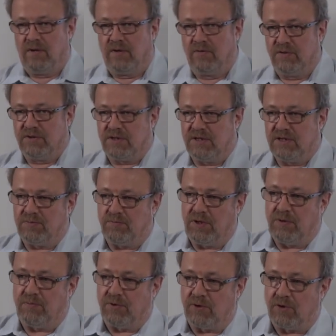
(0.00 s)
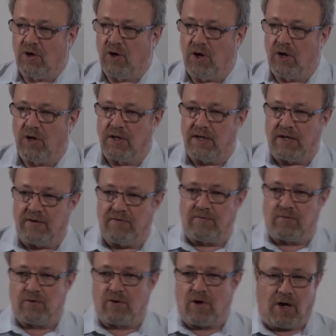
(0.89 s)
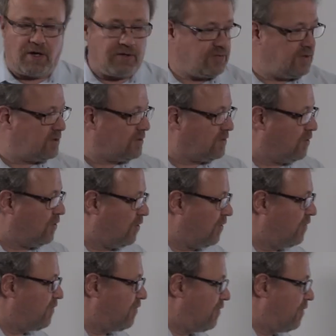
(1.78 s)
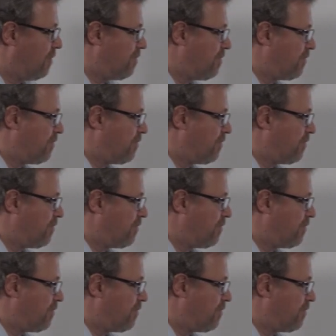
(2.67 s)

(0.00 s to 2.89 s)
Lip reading: resist people call a contrast curve.